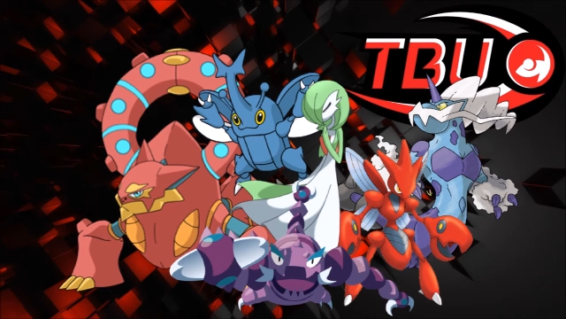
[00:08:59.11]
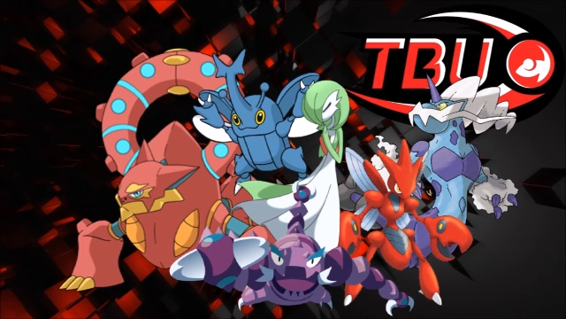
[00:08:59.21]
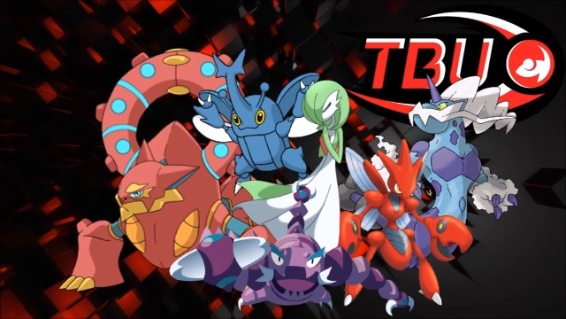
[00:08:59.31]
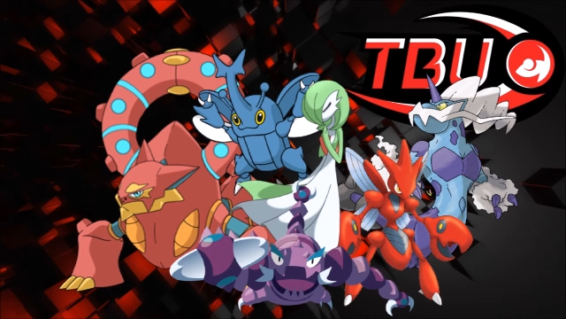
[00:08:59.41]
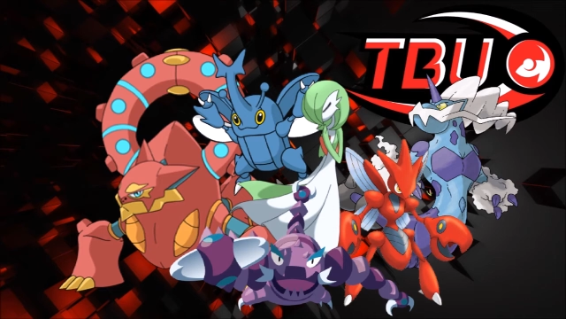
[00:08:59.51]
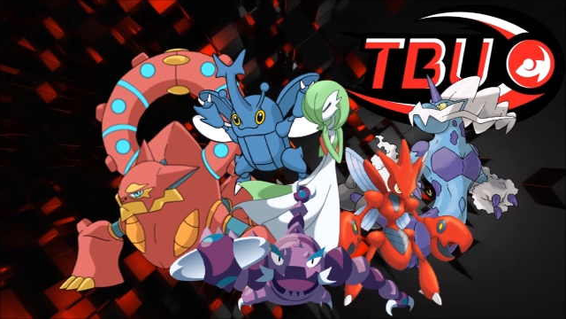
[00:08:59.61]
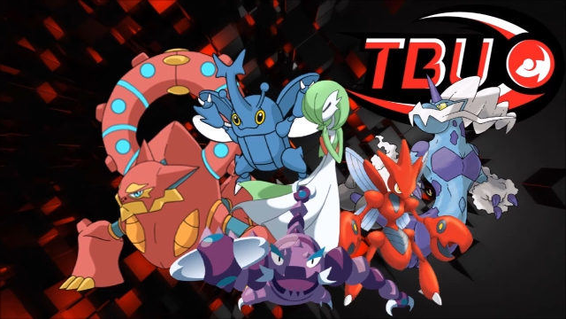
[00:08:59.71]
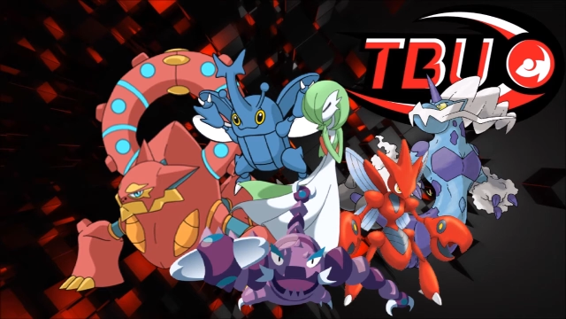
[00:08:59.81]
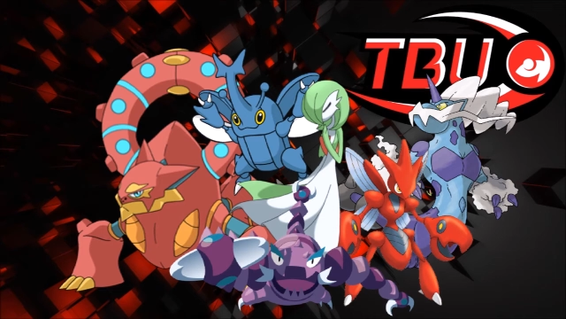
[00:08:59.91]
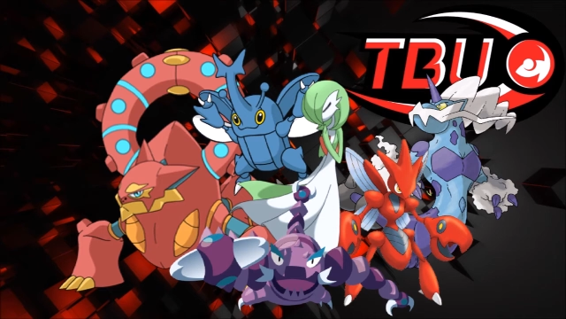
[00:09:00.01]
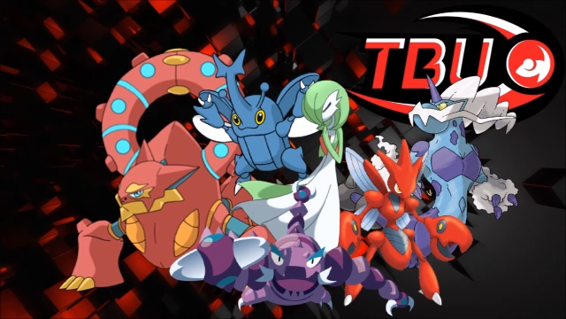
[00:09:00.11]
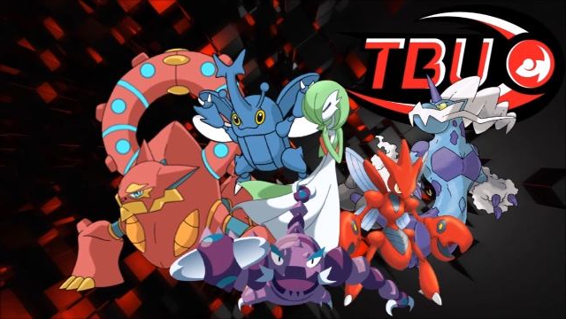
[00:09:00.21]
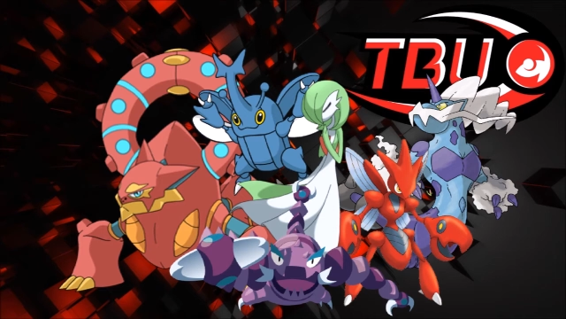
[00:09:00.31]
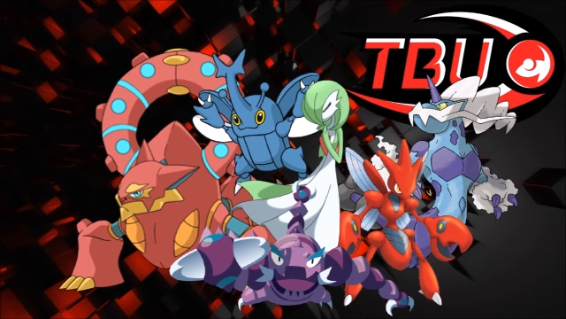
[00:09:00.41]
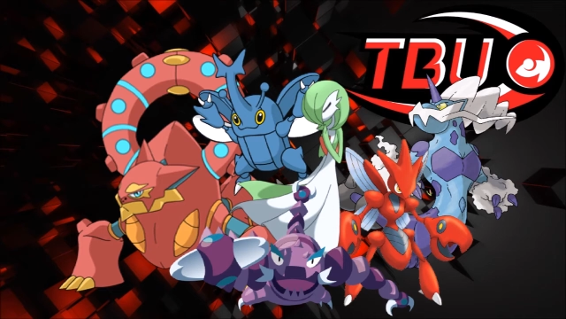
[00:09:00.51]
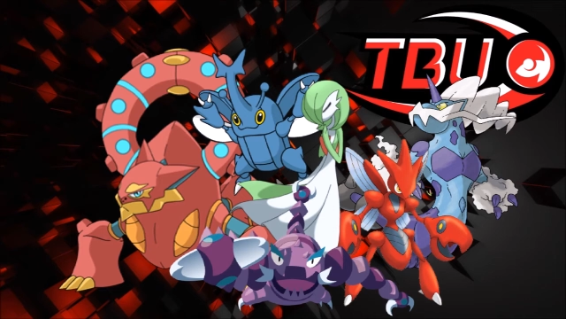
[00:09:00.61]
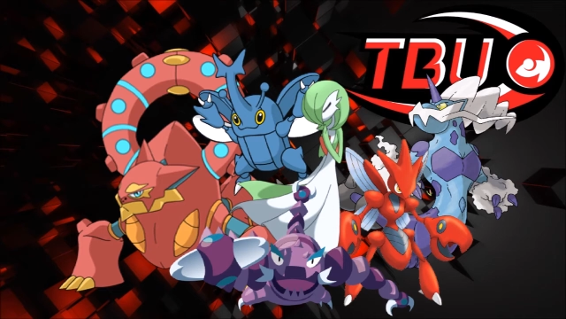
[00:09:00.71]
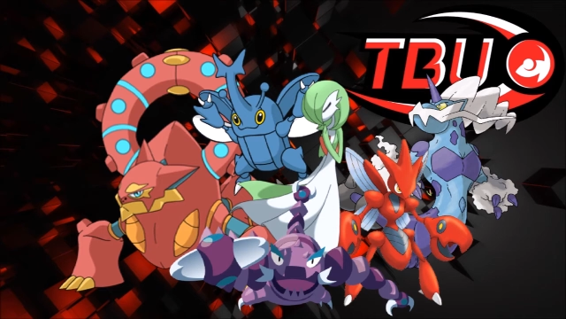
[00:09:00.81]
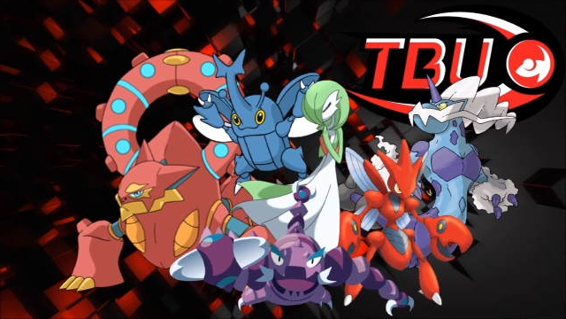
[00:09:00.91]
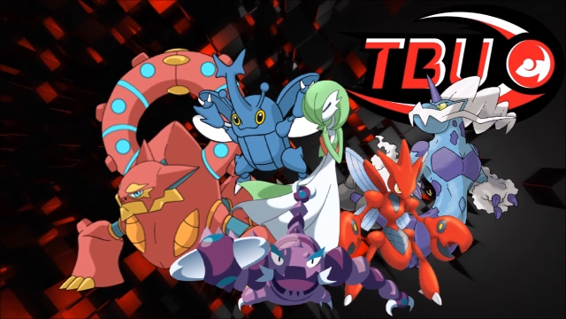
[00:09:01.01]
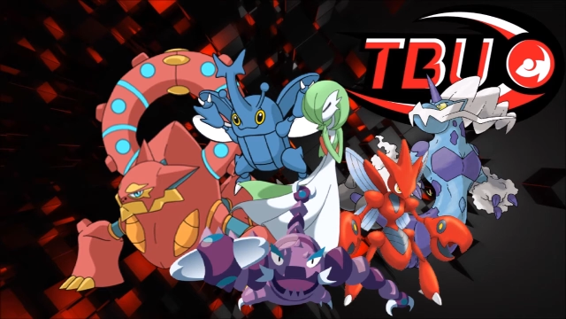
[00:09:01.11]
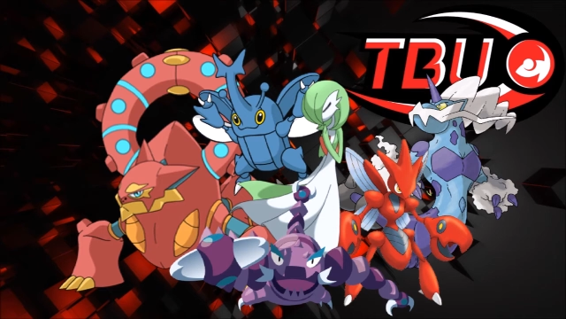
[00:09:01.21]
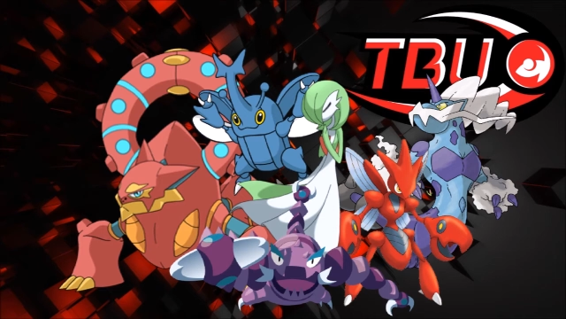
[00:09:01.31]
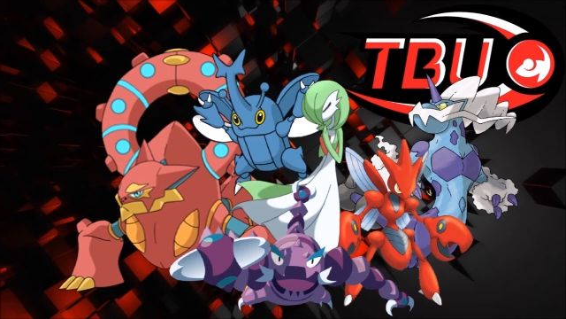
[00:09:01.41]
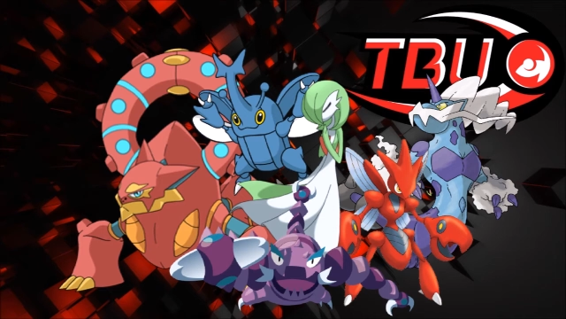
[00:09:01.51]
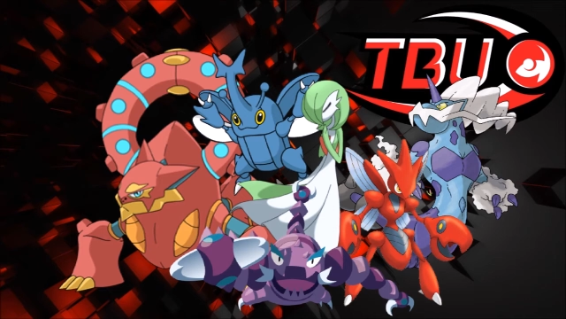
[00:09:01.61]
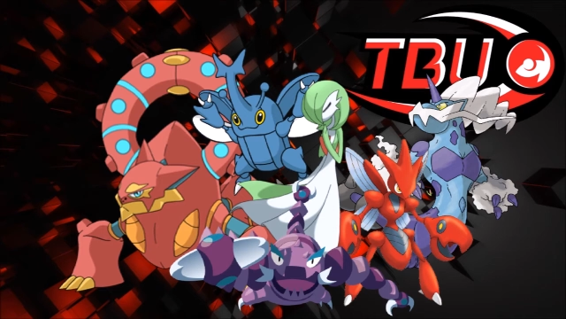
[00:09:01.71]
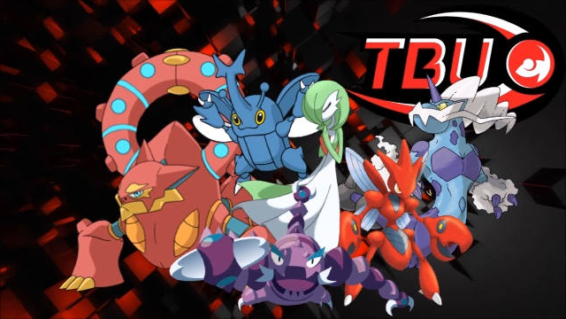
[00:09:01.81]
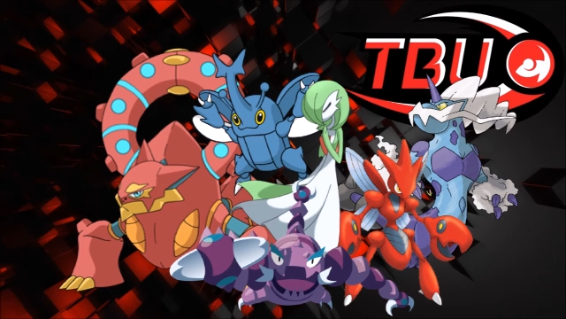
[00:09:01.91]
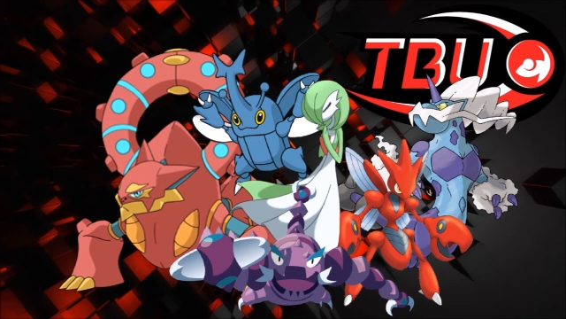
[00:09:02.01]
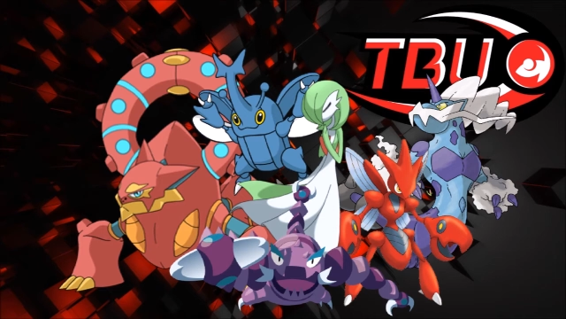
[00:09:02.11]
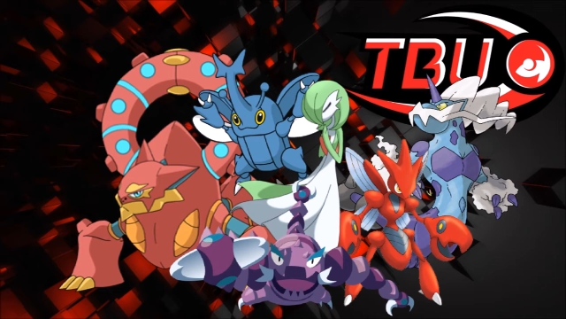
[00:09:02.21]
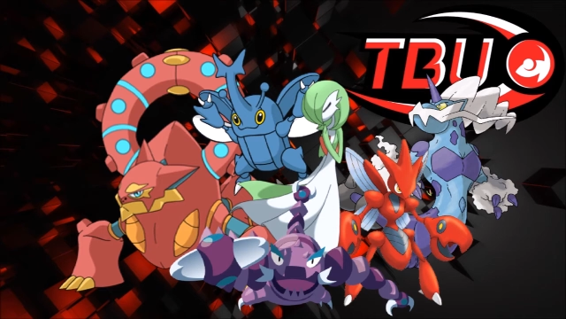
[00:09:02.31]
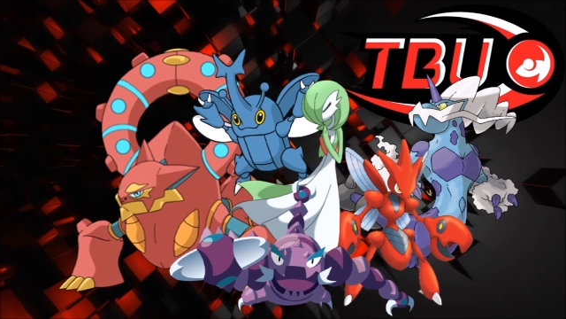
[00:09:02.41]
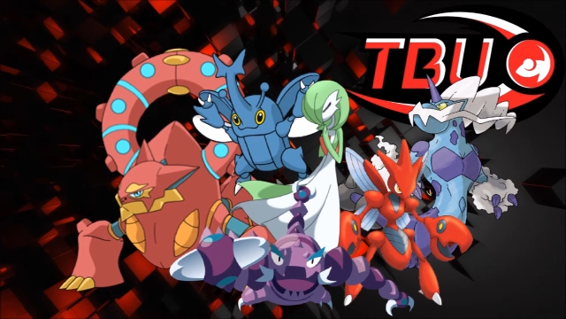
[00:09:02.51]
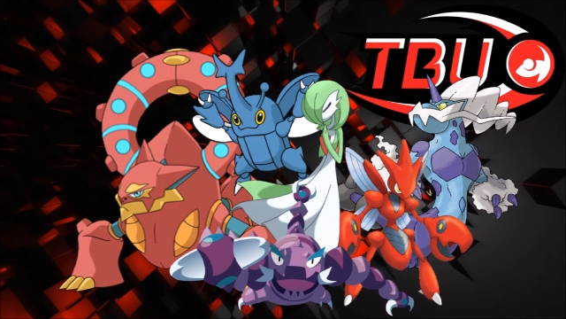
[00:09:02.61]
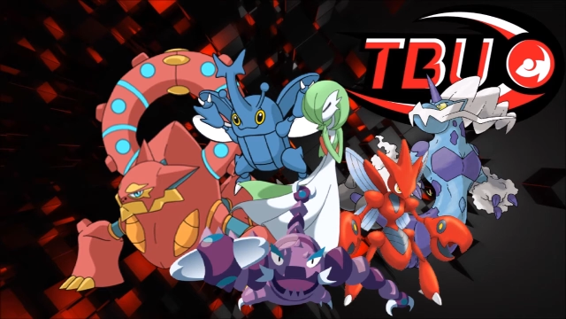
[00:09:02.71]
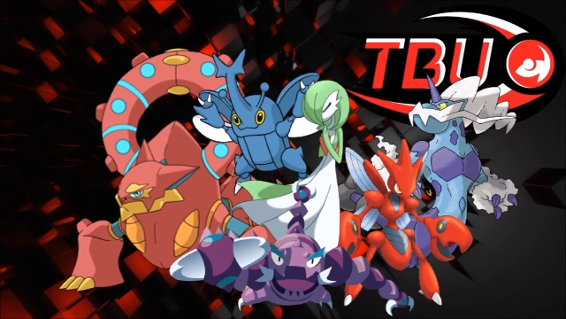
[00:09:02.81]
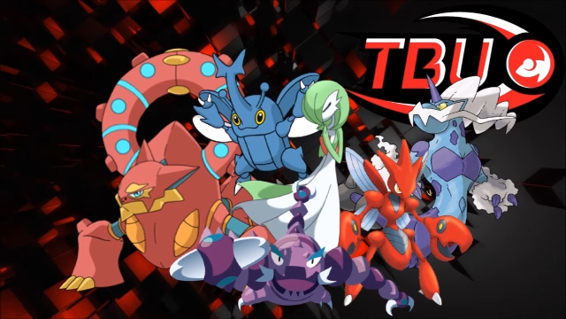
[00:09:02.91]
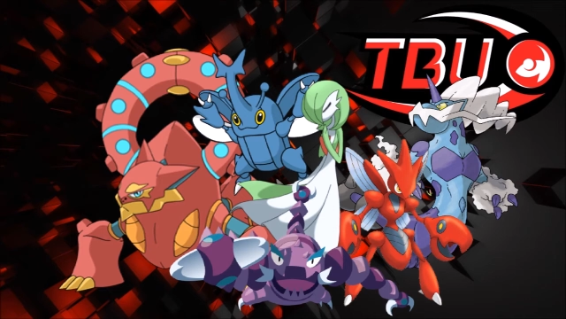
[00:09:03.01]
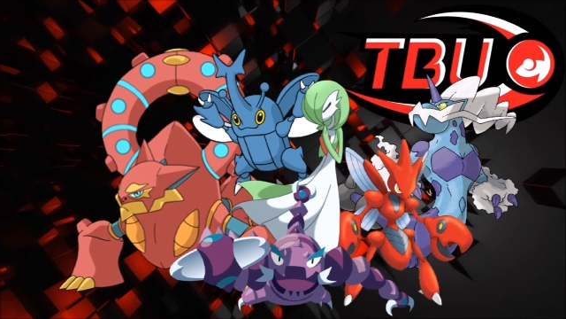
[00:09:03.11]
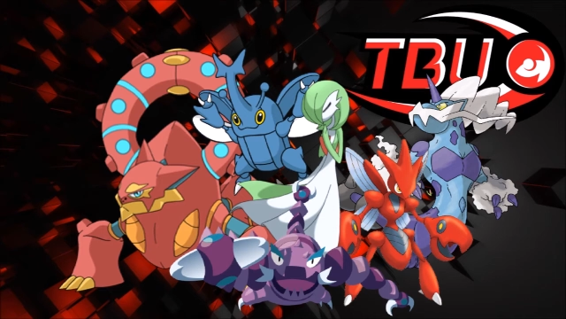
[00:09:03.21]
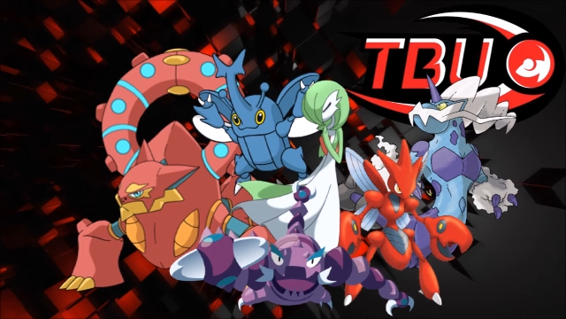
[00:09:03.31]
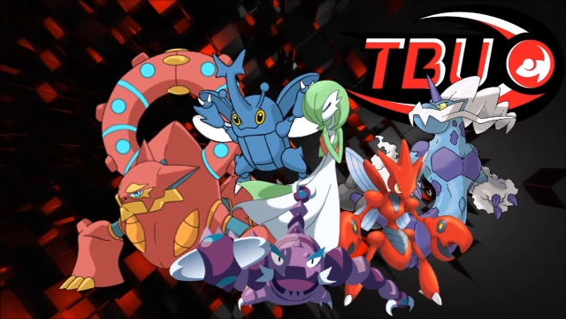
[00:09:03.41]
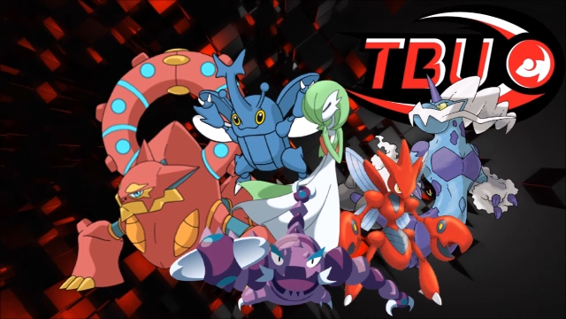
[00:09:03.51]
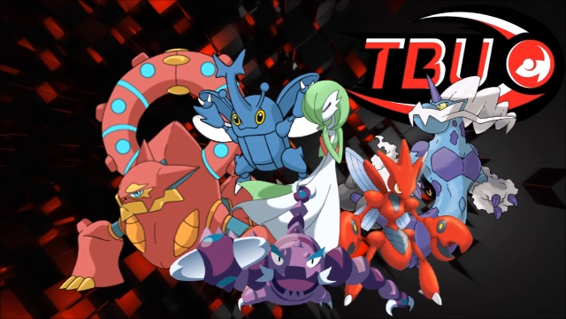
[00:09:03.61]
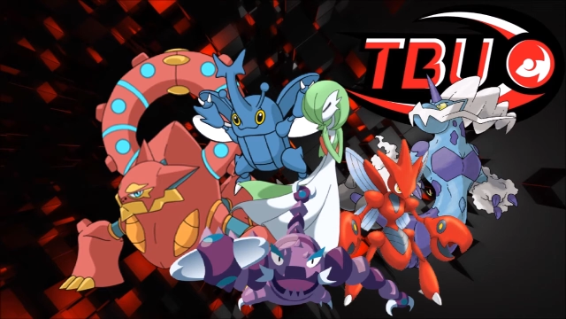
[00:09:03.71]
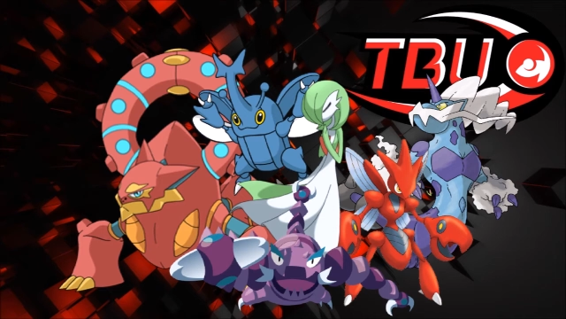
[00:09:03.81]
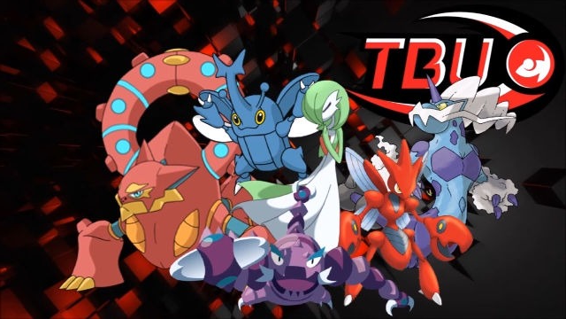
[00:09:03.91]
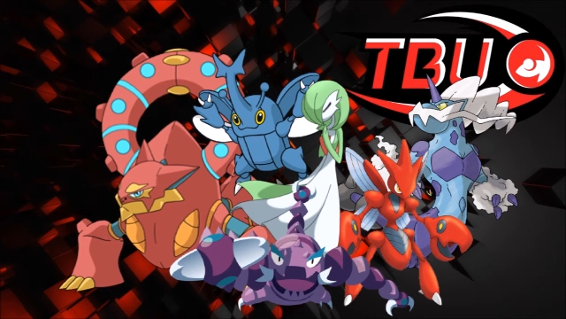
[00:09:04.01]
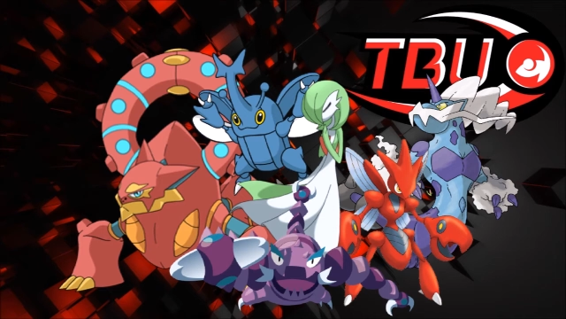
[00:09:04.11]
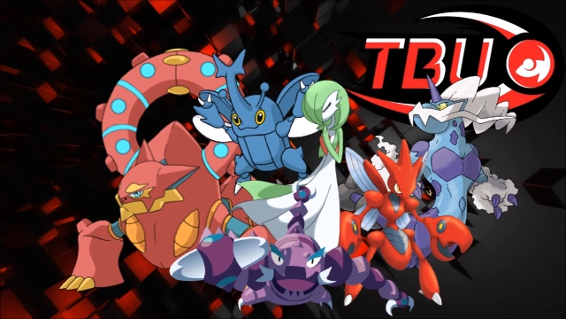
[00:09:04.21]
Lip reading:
No face is visible, so there are no lips to read.